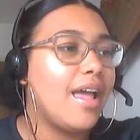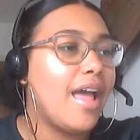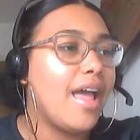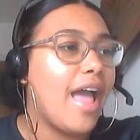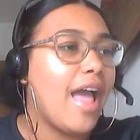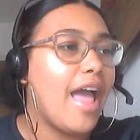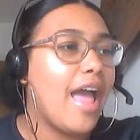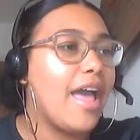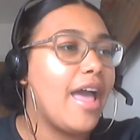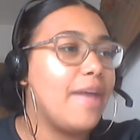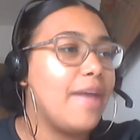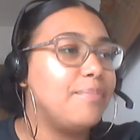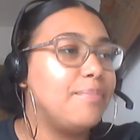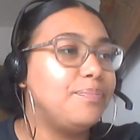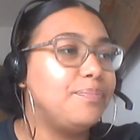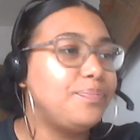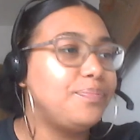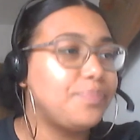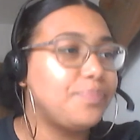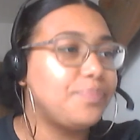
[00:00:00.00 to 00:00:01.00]

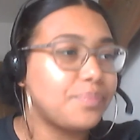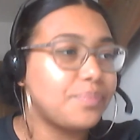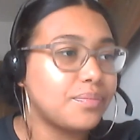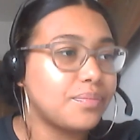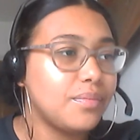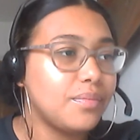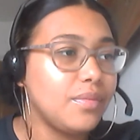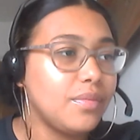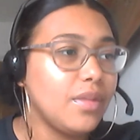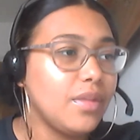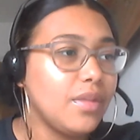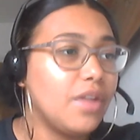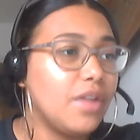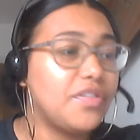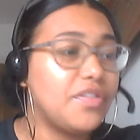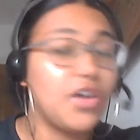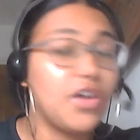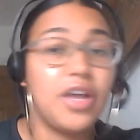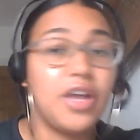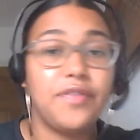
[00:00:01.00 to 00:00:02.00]

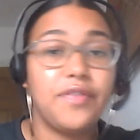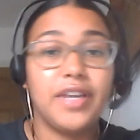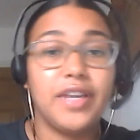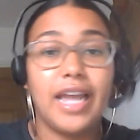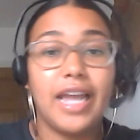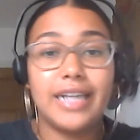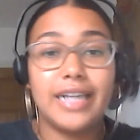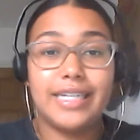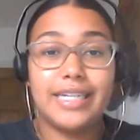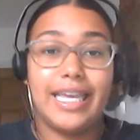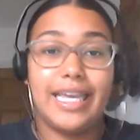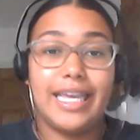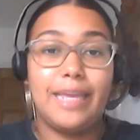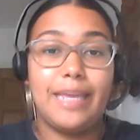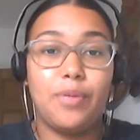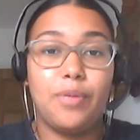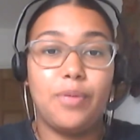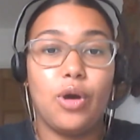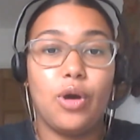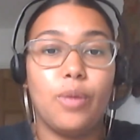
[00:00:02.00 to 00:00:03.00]
So if you'd like to
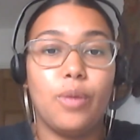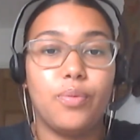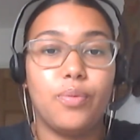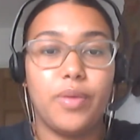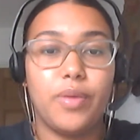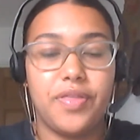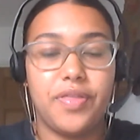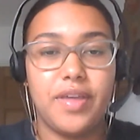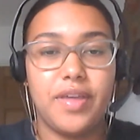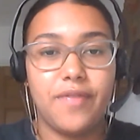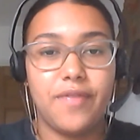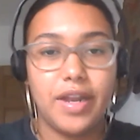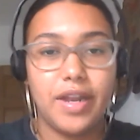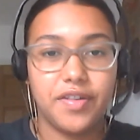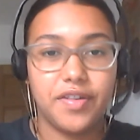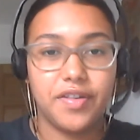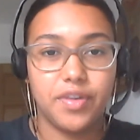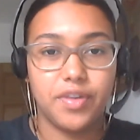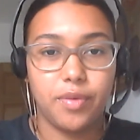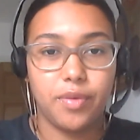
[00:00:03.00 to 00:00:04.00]
keep up with the
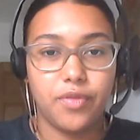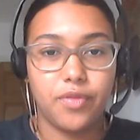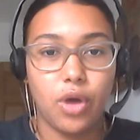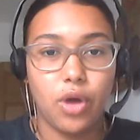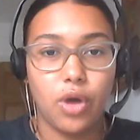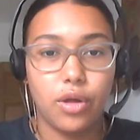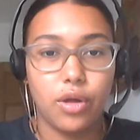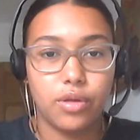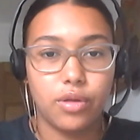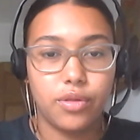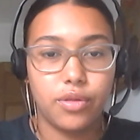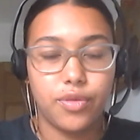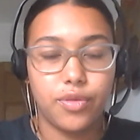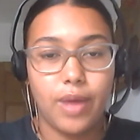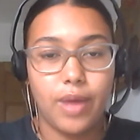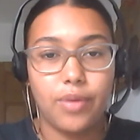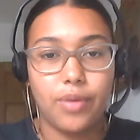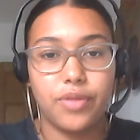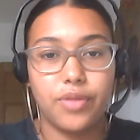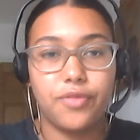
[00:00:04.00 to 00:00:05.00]
events that we've got
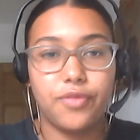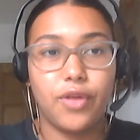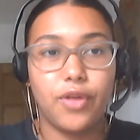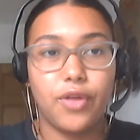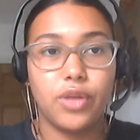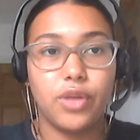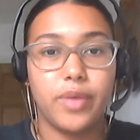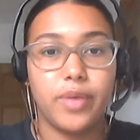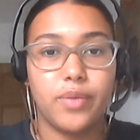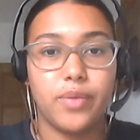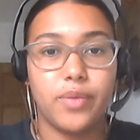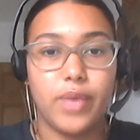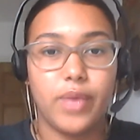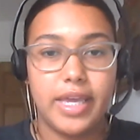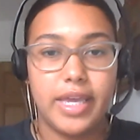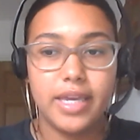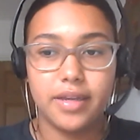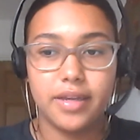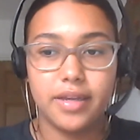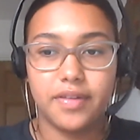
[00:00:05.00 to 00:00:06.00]
throughout the following
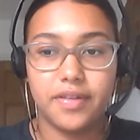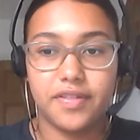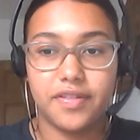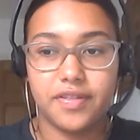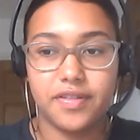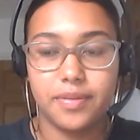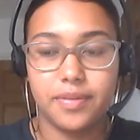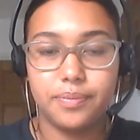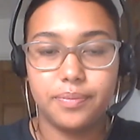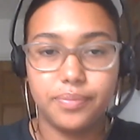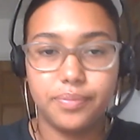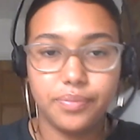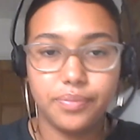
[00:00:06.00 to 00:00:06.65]
weeks,